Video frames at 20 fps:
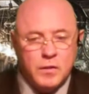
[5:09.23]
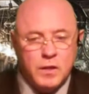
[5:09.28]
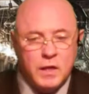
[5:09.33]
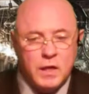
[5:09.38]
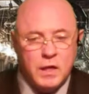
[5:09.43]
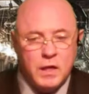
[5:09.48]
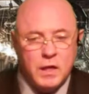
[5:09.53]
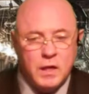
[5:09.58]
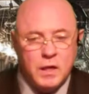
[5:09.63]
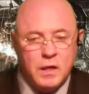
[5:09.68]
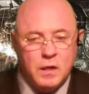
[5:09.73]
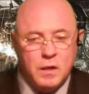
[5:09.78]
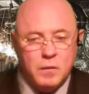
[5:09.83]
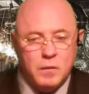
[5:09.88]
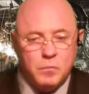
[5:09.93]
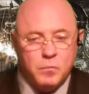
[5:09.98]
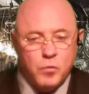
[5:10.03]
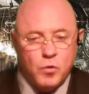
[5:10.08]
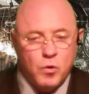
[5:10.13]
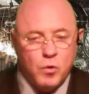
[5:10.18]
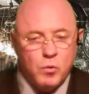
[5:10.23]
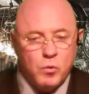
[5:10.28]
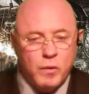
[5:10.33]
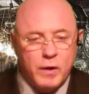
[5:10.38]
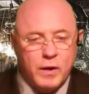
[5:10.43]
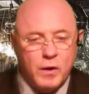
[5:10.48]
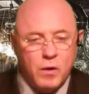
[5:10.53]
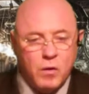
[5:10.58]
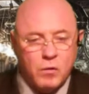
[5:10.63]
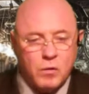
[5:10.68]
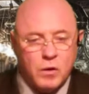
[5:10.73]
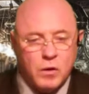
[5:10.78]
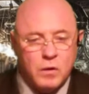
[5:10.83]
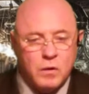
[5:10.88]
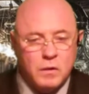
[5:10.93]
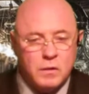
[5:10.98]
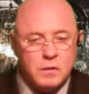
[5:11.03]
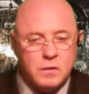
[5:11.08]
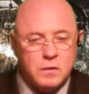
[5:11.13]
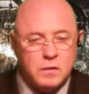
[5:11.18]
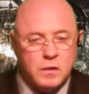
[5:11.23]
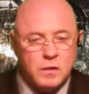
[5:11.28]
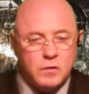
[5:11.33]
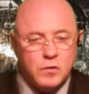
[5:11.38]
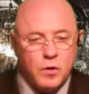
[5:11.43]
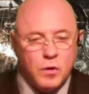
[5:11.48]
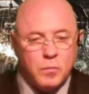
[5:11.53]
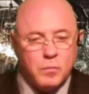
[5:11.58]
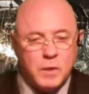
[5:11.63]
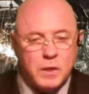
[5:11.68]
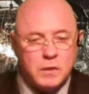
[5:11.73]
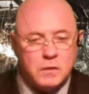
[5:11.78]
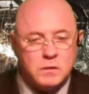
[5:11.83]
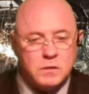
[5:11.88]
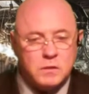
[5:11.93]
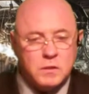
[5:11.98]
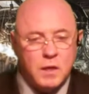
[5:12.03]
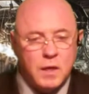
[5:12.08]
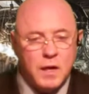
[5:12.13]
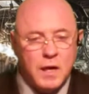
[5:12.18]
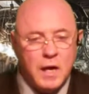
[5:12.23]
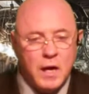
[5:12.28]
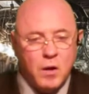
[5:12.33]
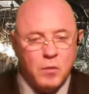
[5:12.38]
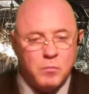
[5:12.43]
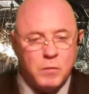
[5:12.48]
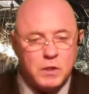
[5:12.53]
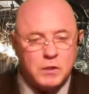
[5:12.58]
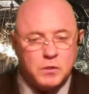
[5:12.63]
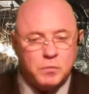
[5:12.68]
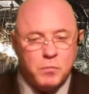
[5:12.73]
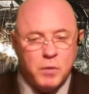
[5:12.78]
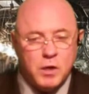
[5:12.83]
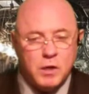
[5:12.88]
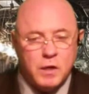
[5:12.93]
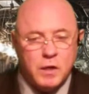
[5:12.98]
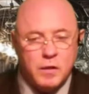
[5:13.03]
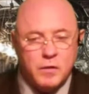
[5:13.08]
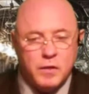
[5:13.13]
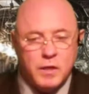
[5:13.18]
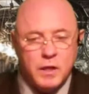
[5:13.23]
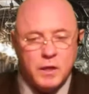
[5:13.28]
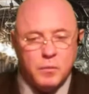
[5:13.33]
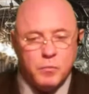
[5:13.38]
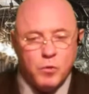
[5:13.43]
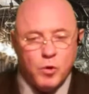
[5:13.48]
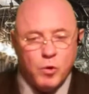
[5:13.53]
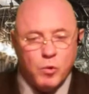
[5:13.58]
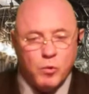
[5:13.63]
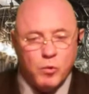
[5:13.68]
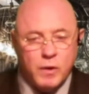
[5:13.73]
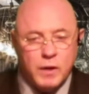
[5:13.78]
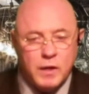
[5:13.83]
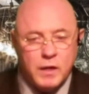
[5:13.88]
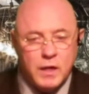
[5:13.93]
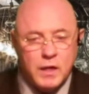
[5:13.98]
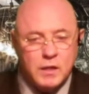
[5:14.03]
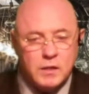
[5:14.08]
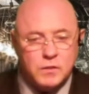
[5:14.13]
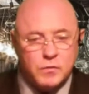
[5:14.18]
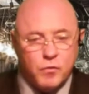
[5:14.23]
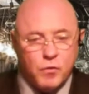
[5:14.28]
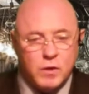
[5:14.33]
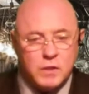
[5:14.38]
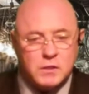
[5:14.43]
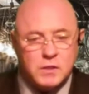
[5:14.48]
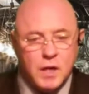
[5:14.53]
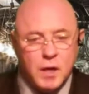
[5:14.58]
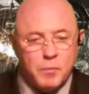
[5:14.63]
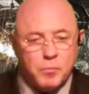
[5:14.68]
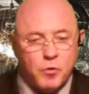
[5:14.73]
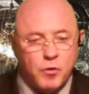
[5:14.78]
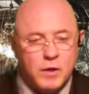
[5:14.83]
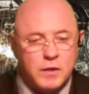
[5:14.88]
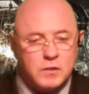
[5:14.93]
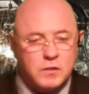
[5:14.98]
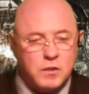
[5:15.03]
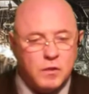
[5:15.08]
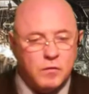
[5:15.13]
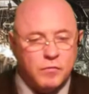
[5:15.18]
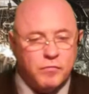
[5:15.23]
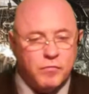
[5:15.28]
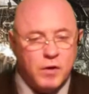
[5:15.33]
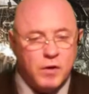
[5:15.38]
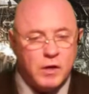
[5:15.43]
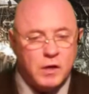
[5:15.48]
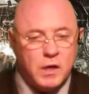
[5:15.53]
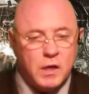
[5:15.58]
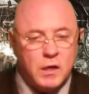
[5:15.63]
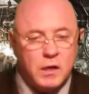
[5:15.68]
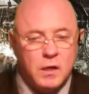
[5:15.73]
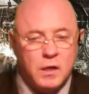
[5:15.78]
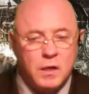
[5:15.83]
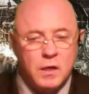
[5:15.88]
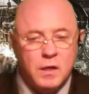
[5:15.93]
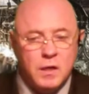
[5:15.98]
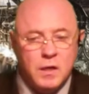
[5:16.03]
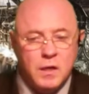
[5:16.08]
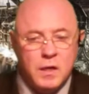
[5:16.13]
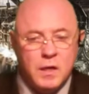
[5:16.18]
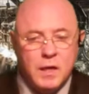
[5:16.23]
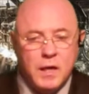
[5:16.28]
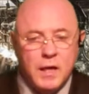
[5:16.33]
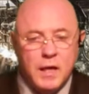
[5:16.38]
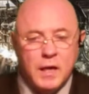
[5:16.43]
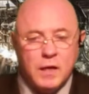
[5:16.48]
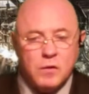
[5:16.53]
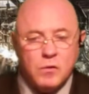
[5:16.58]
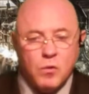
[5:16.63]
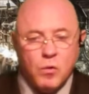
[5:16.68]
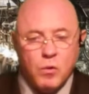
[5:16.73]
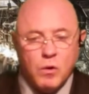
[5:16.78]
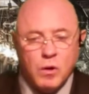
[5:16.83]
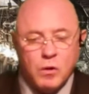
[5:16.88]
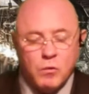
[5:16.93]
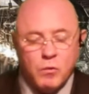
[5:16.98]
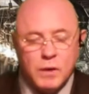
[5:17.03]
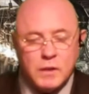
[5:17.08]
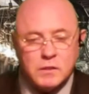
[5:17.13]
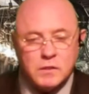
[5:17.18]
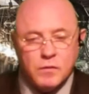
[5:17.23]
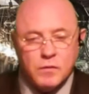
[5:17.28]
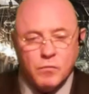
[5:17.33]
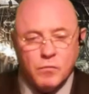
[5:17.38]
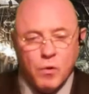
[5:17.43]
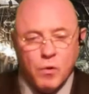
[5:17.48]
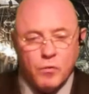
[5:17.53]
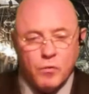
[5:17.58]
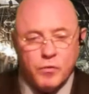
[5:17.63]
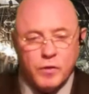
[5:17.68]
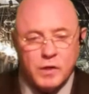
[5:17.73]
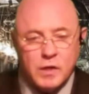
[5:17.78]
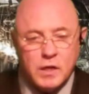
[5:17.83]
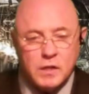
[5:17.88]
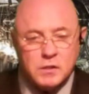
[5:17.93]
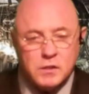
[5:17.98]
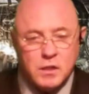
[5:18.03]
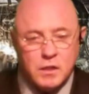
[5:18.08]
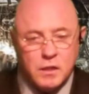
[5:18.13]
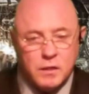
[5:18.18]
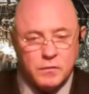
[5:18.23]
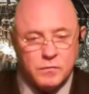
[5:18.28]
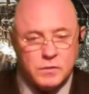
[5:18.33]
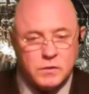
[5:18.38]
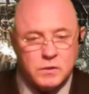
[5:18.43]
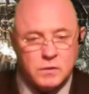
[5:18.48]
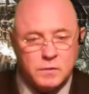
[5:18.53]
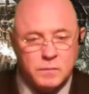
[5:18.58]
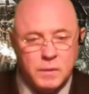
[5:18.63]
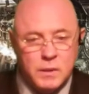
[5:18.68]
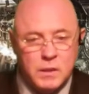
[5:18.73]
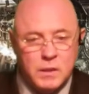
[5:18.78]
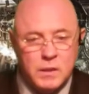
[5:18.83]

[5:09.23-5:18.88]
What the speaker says: The brewery owner determines how much money the brewery needs for its operational funding and/or aggressive growth initiatives.